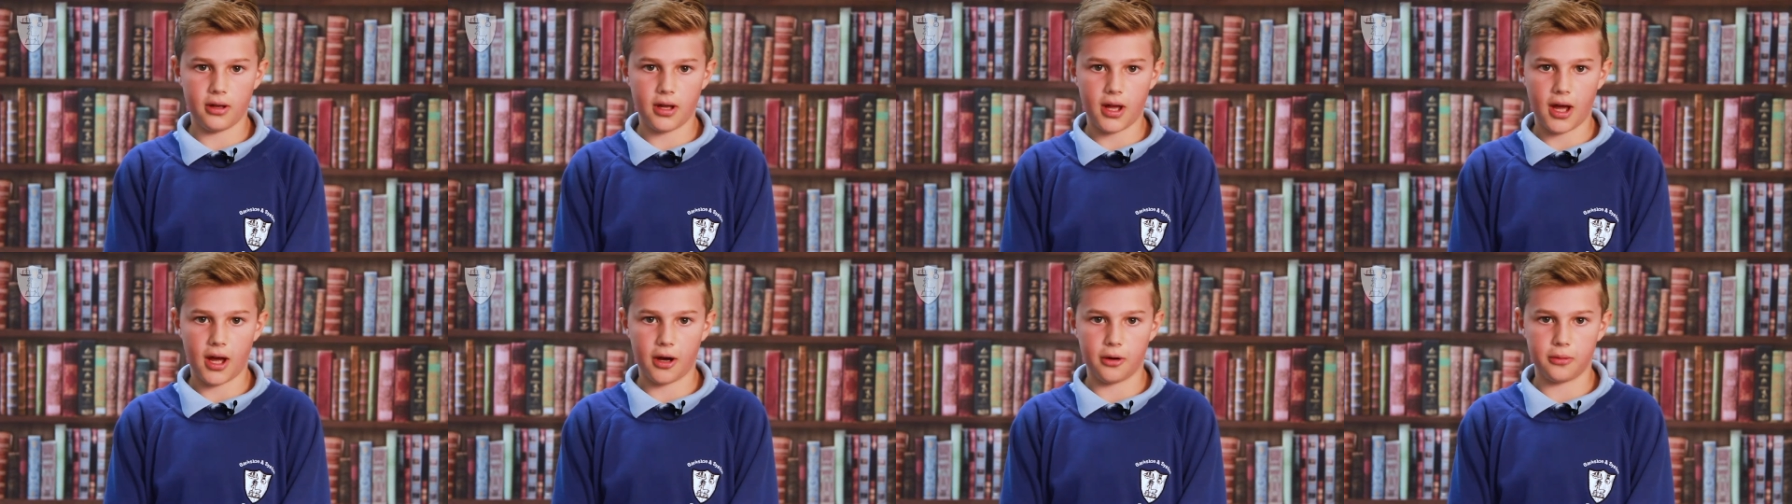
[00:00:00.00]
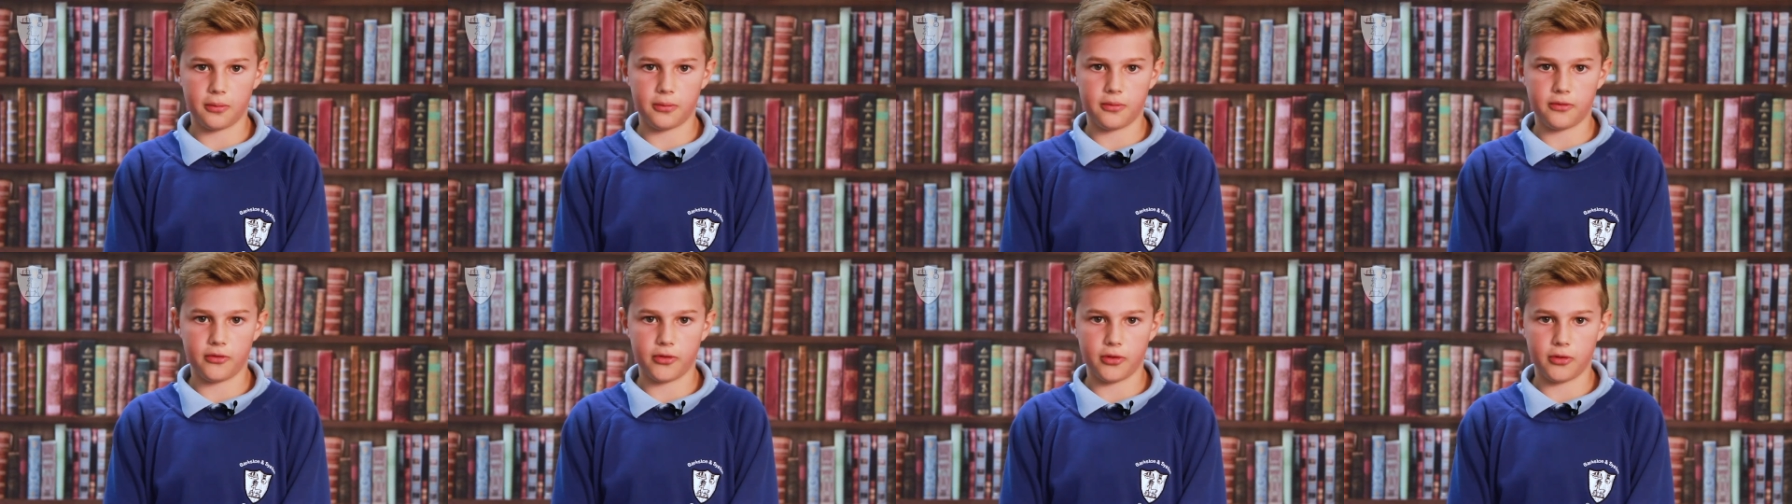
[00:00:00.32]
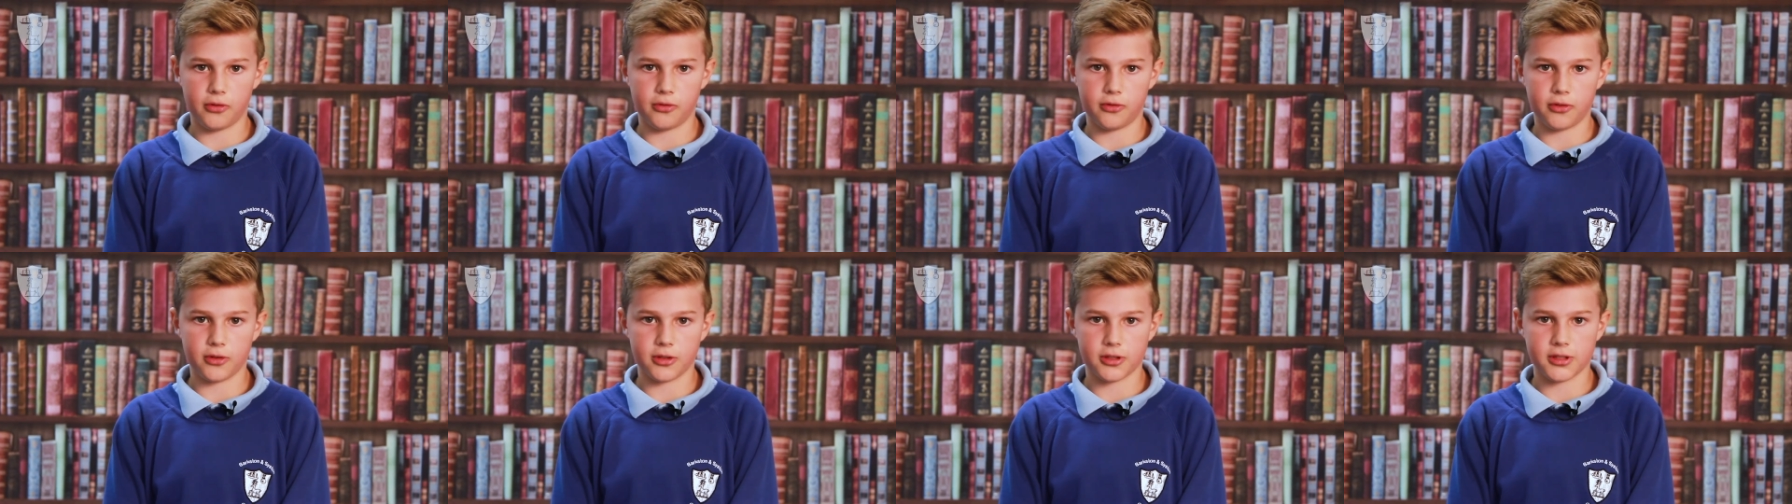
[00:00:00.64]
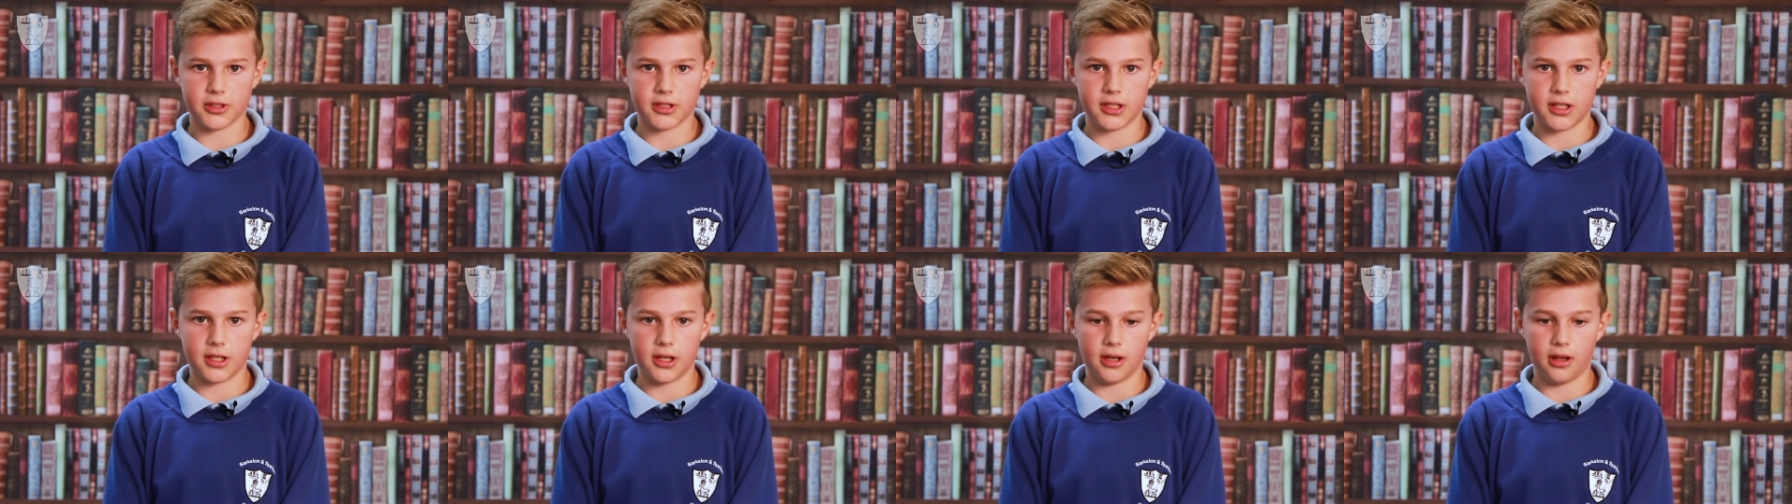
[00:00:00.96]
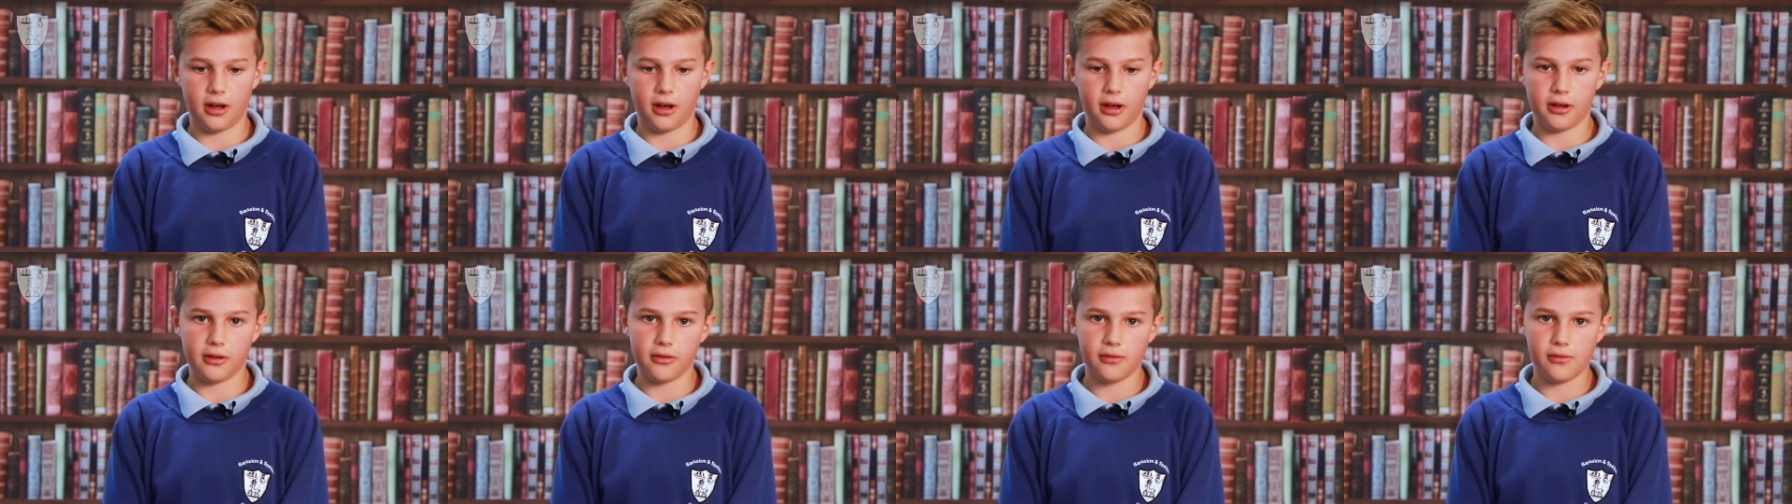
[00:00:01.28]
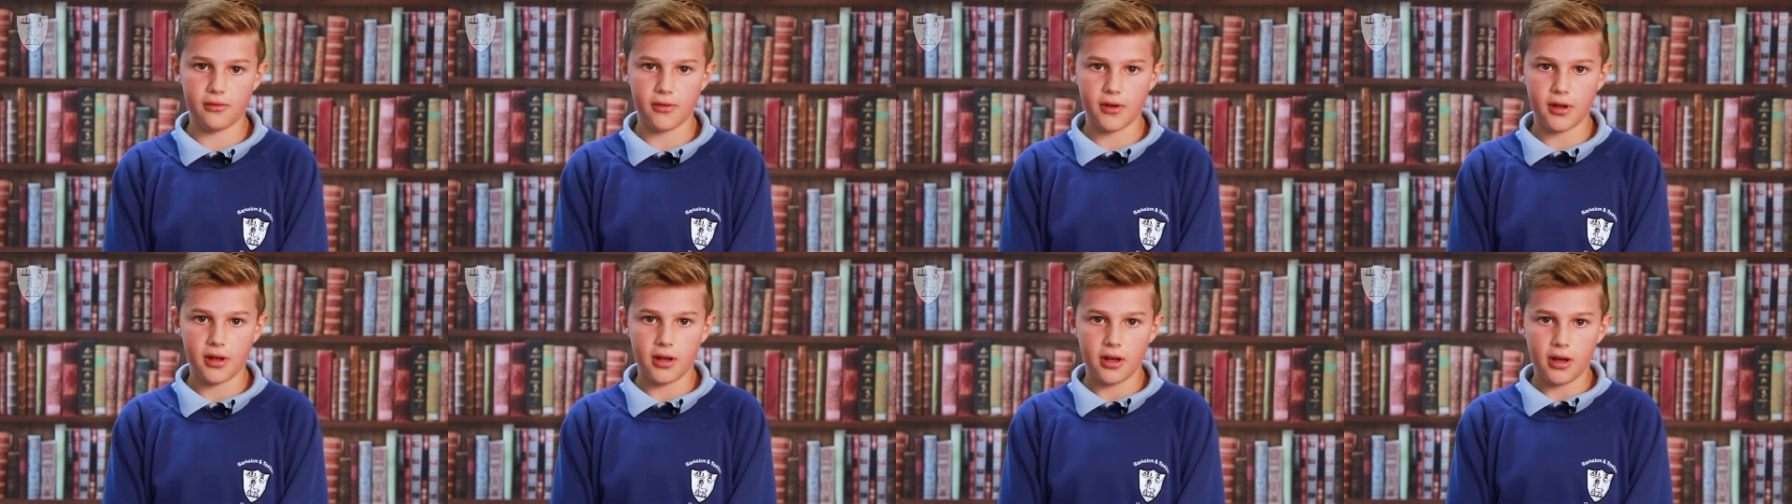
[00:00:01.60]
helpful for us in
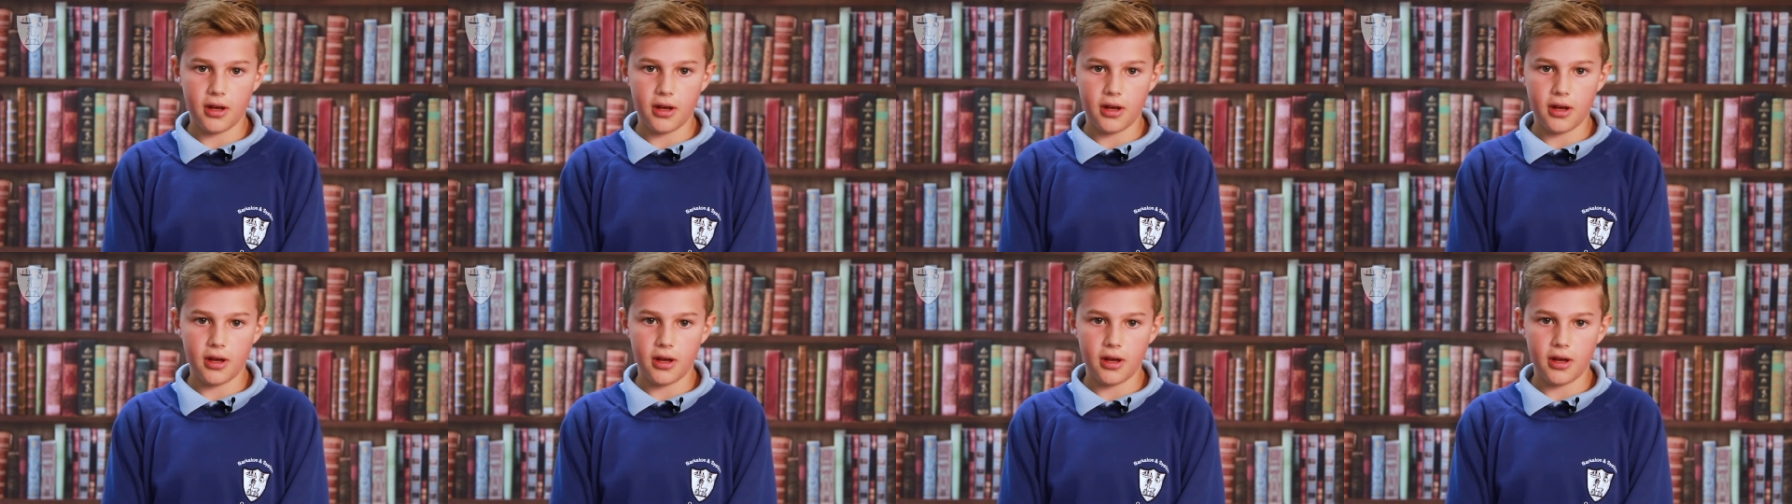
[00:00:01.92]
life.